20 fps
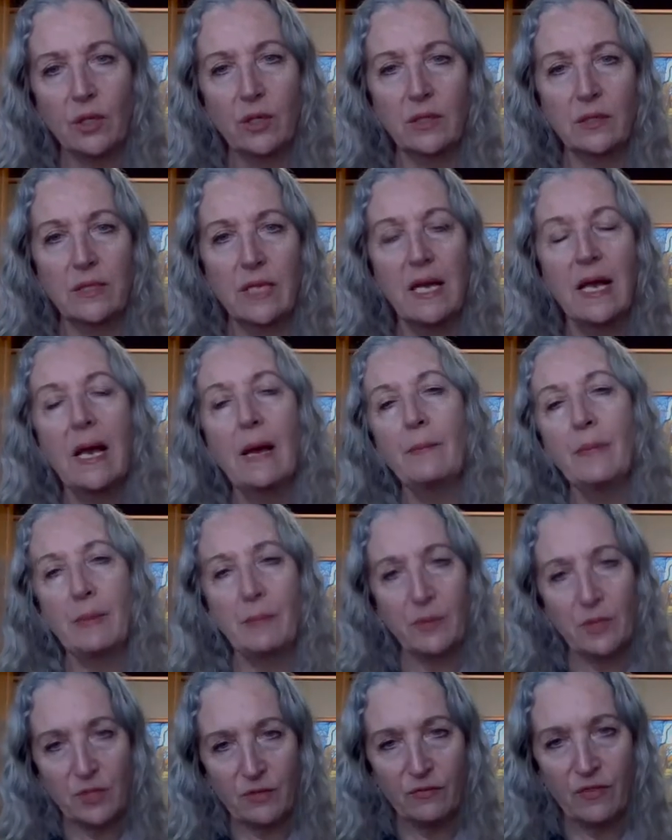on
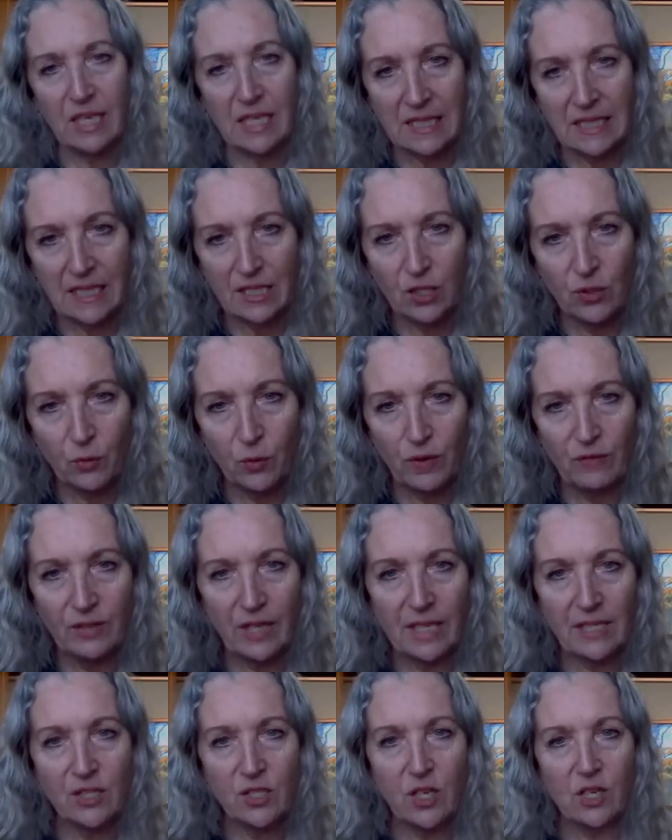people's feet. I do
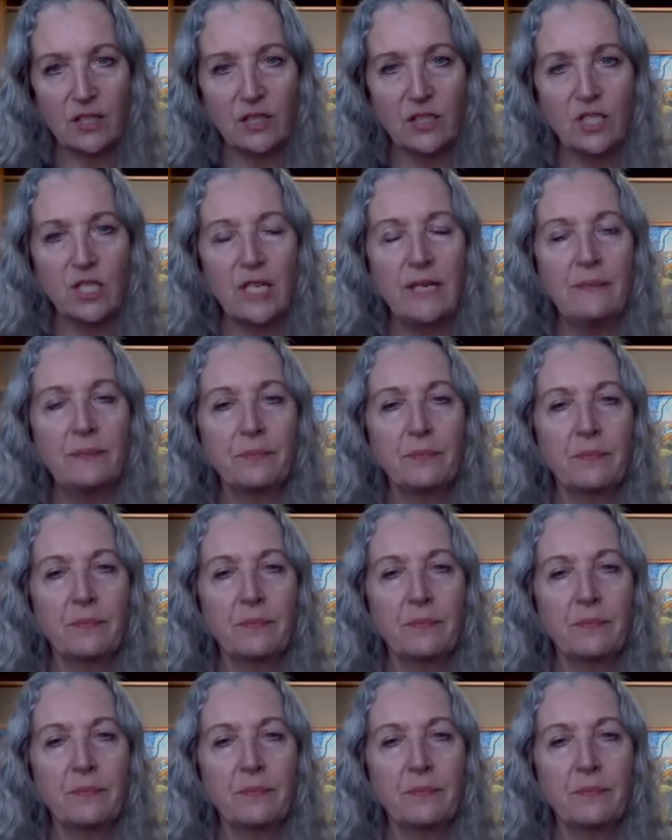reflexology,